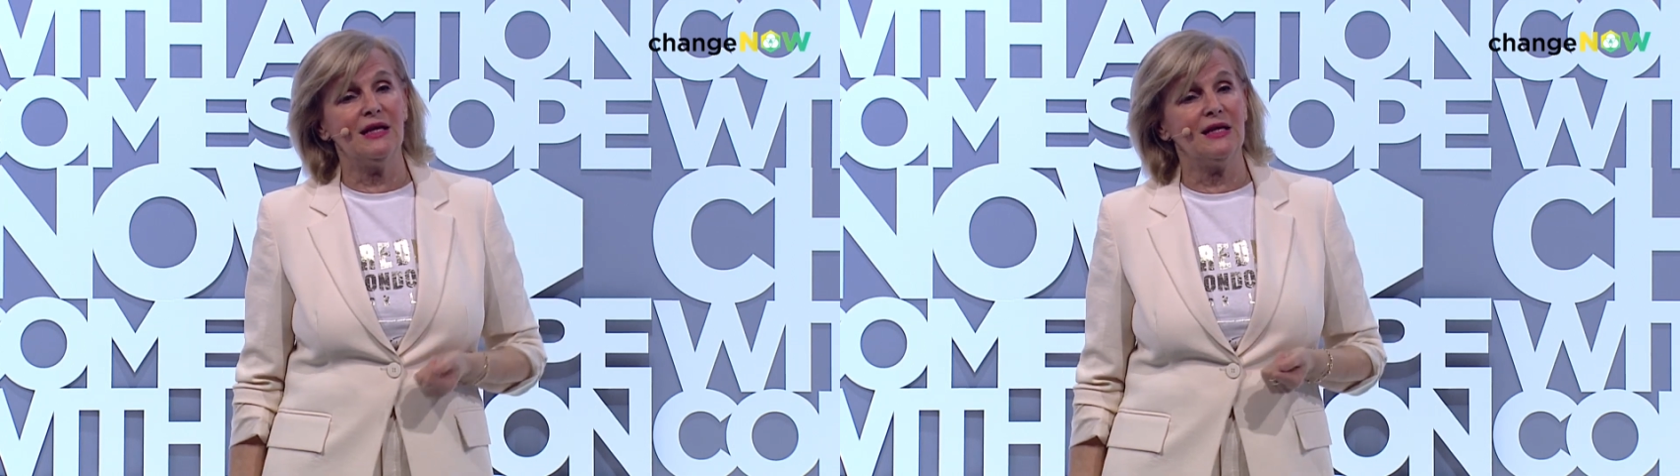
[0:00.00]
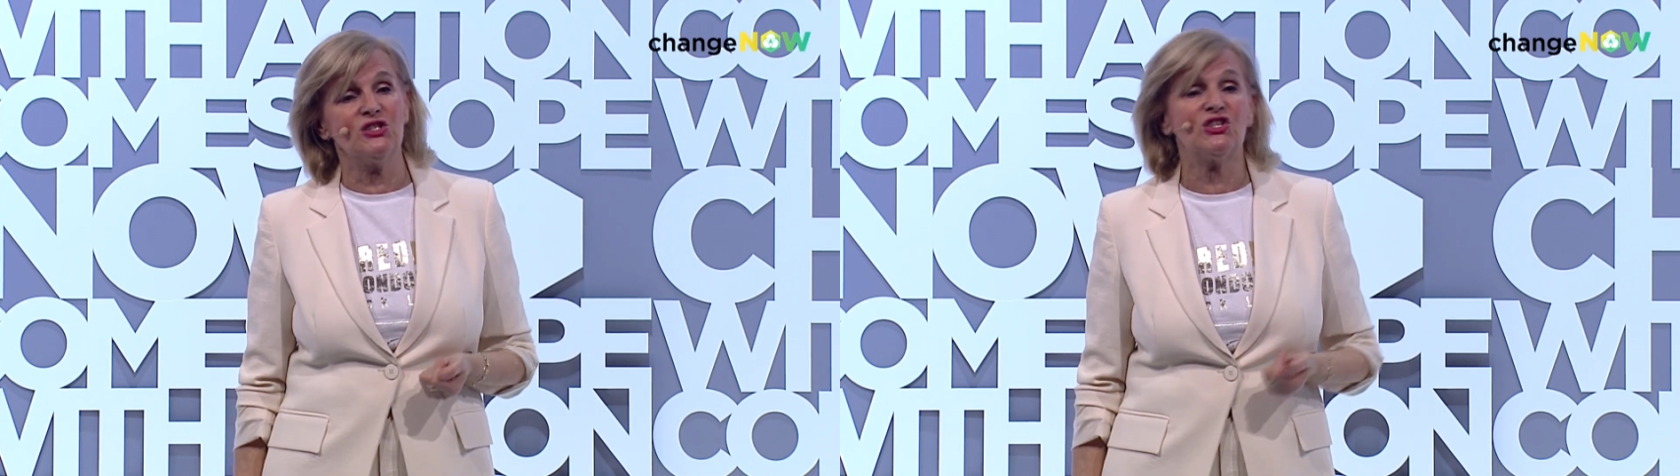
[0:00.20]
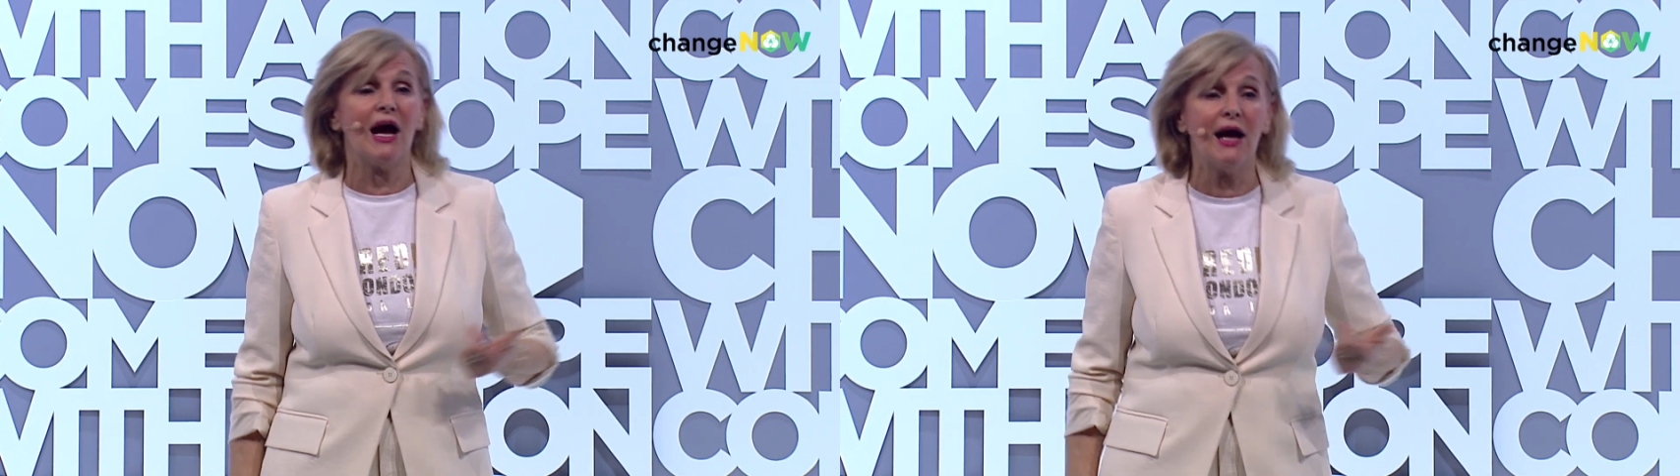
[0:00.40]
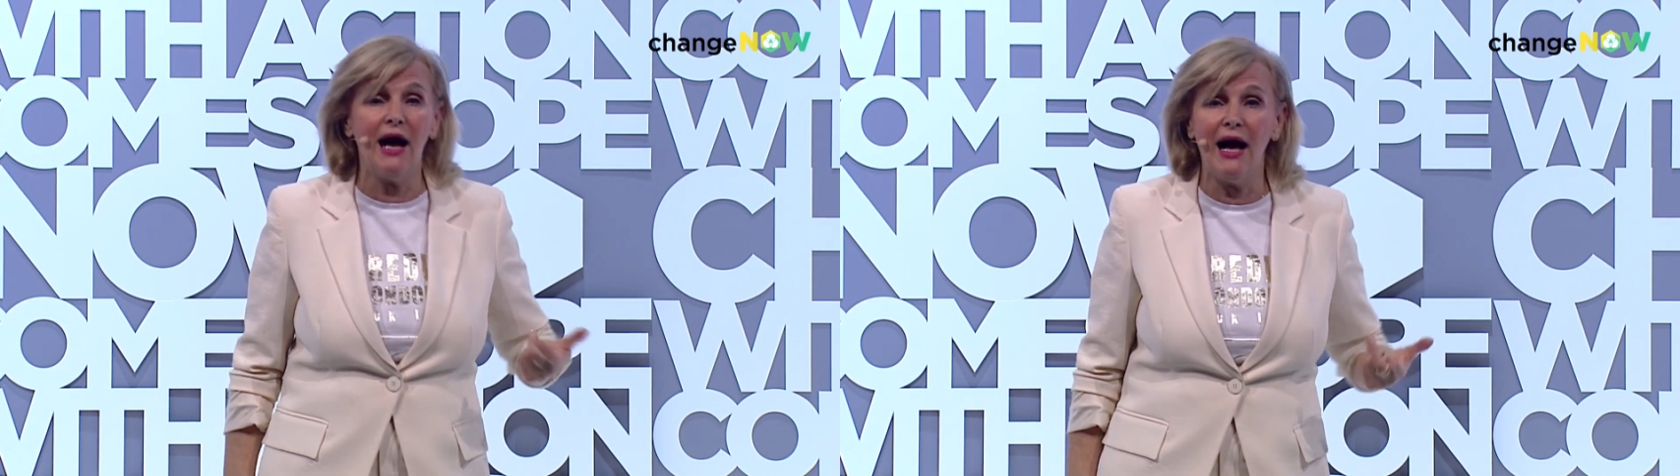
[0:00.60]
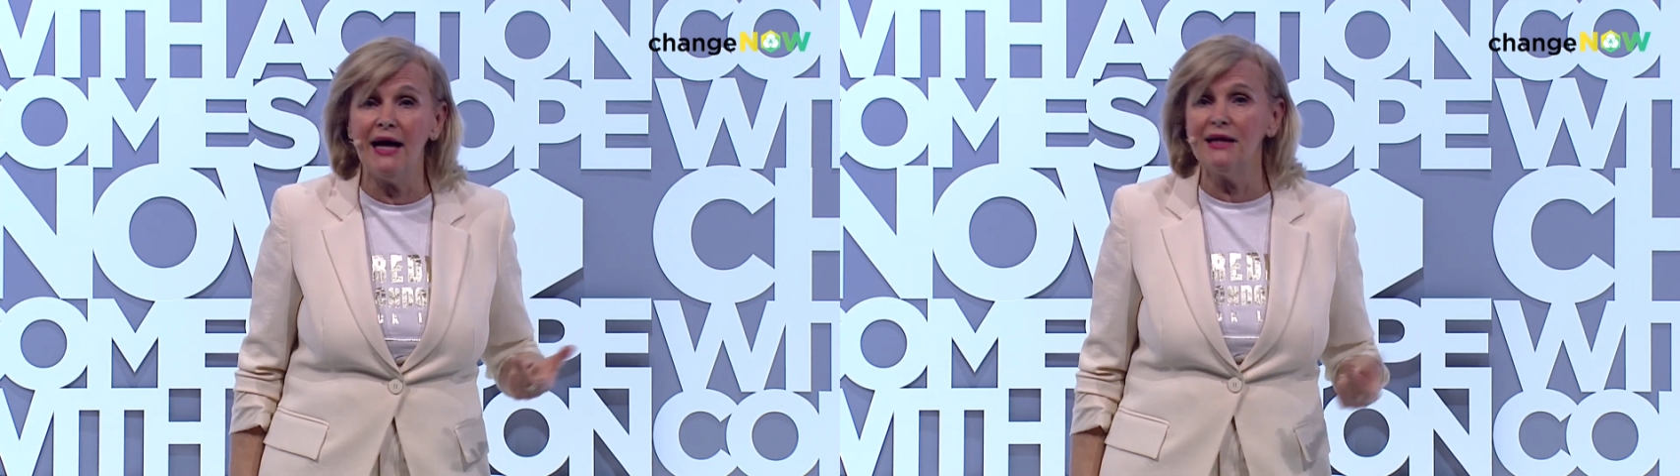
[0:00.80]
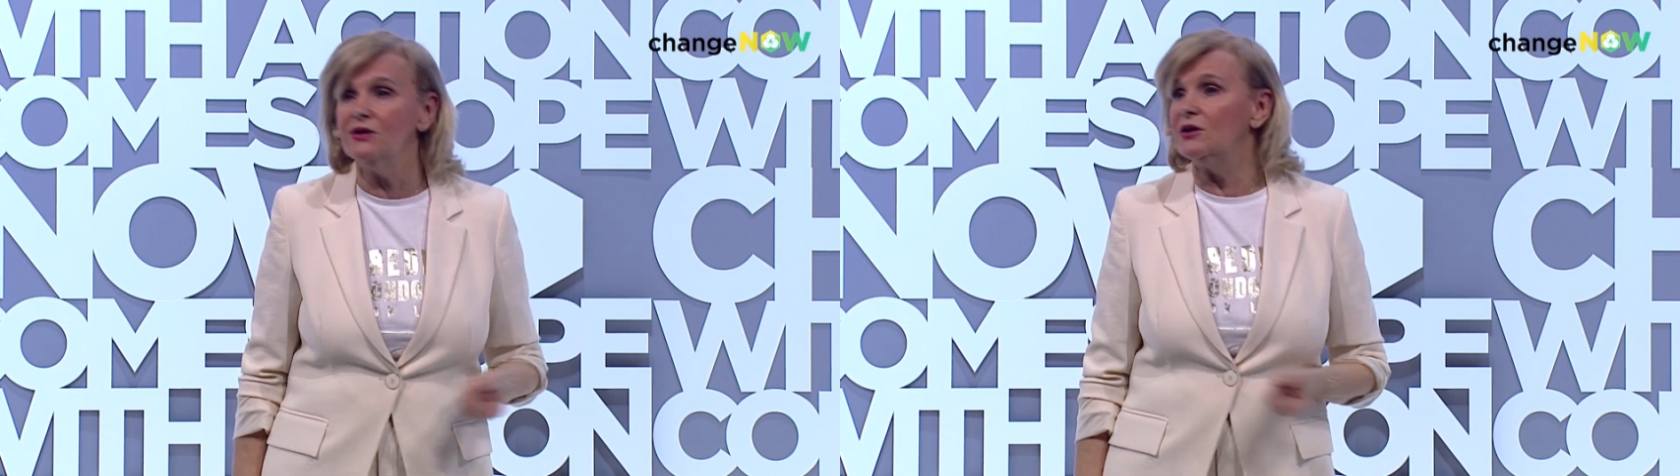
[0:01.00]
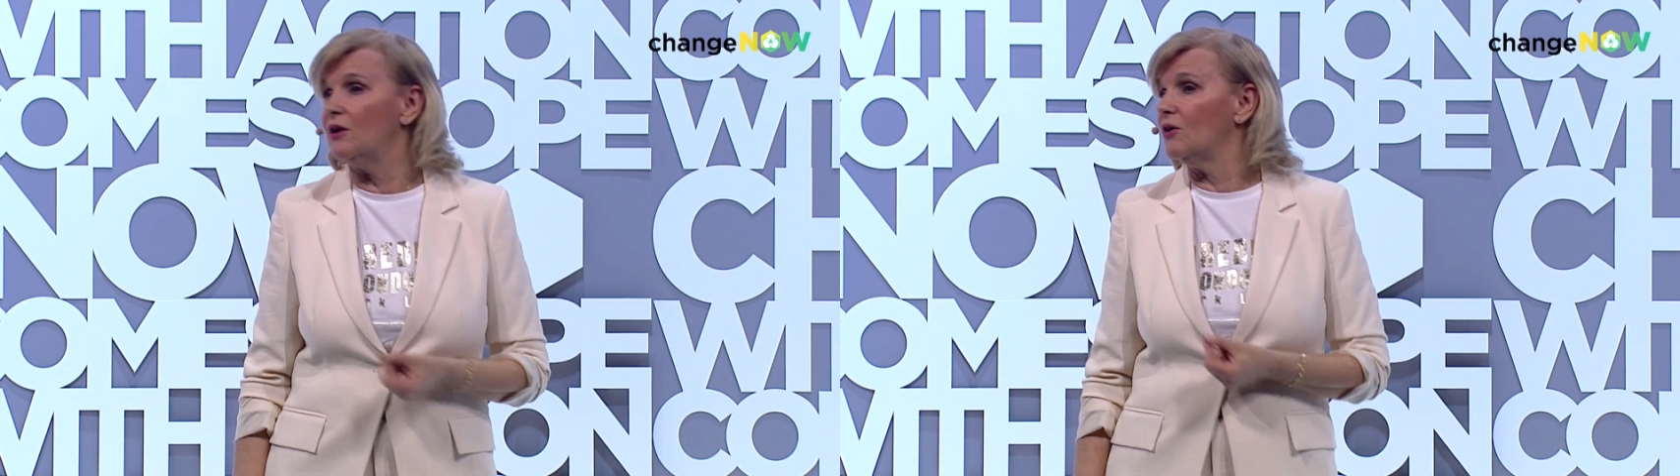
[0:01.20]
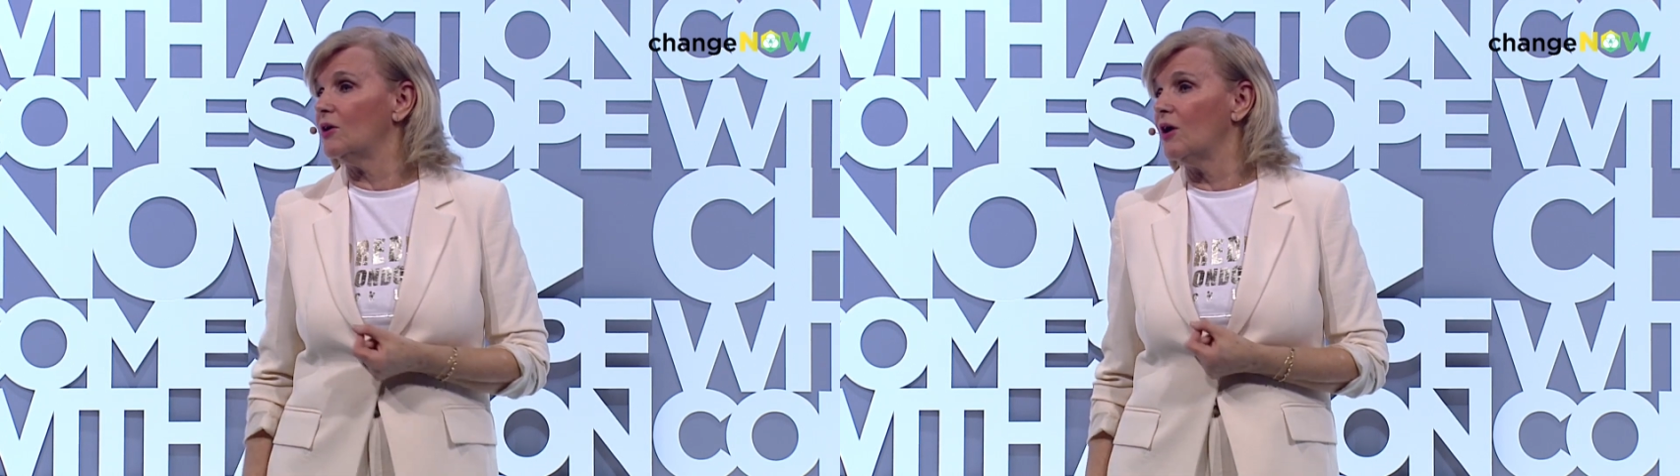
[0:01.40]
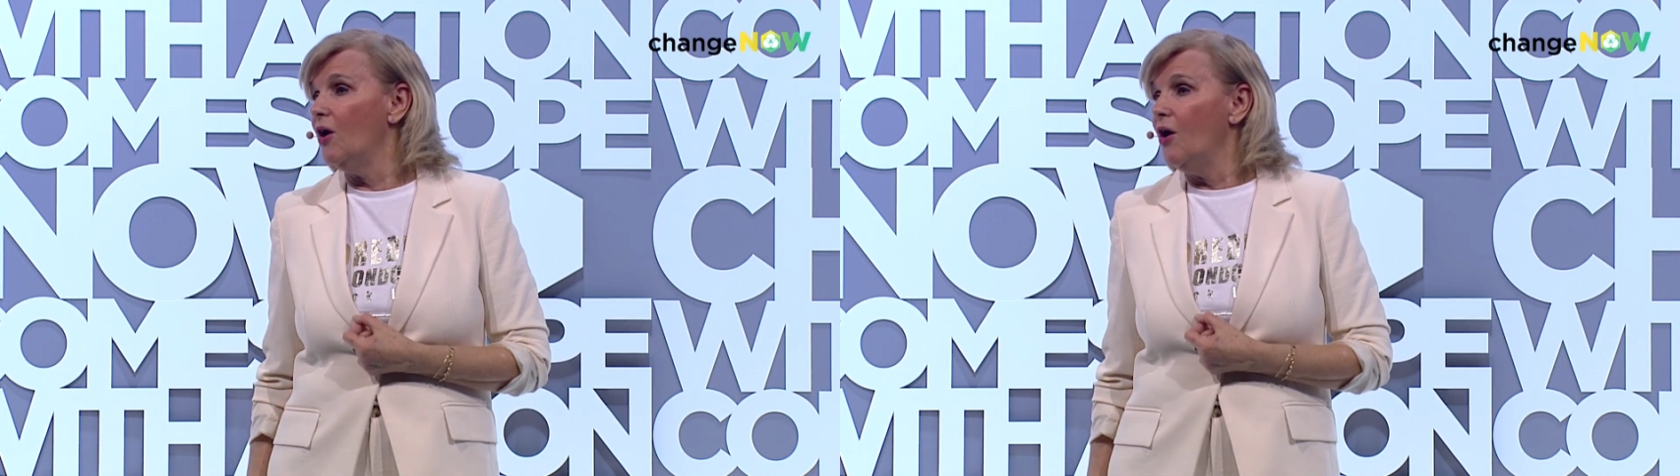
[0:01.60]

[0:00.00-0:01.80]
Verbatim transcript: in Shanghai or, or,